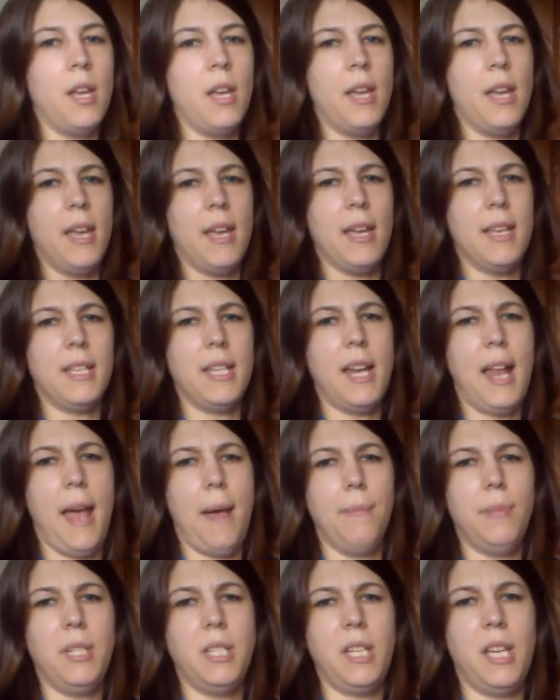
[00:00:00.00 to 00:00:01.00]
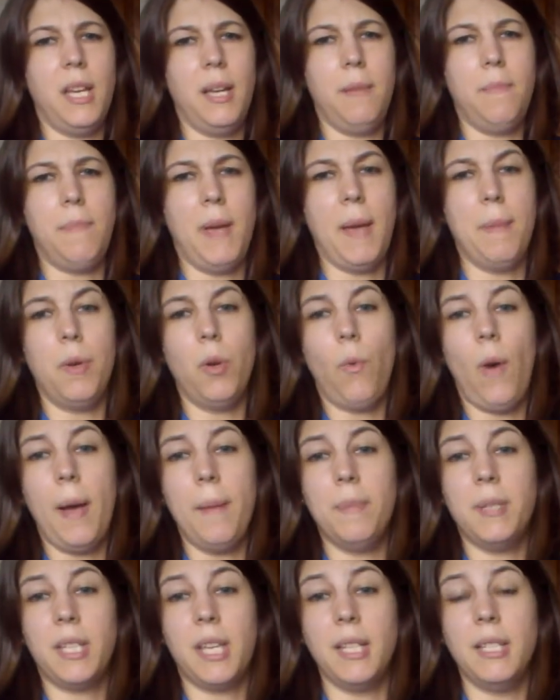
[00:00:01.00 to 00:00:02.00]
is an empty baby
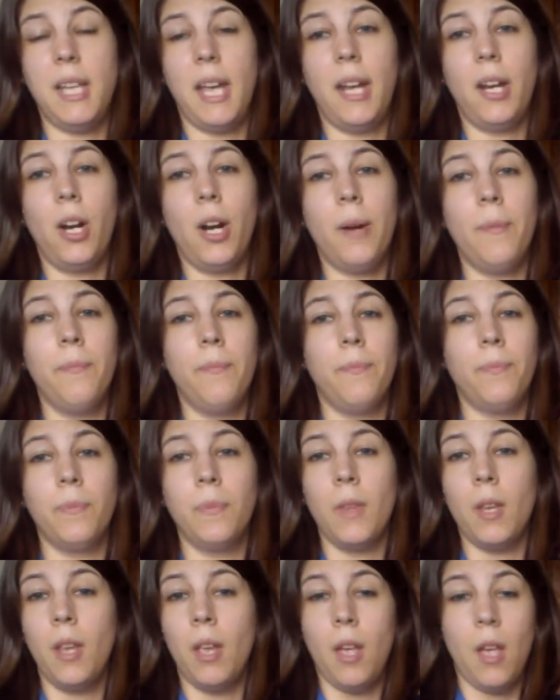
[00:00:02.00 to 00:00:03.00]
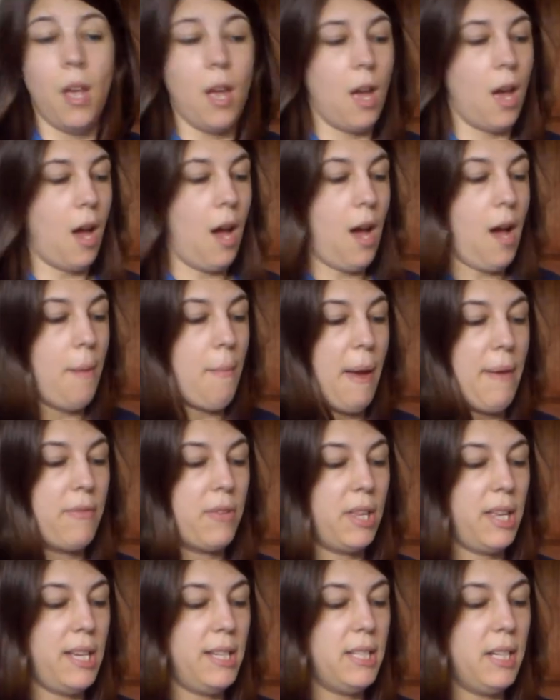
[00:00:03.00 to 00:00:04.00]
wipes container. I've
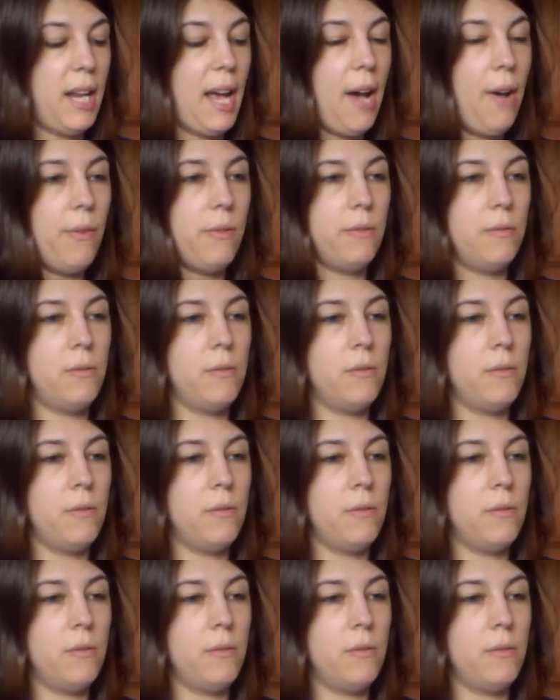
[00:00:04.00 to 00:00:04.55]
cleaned it out,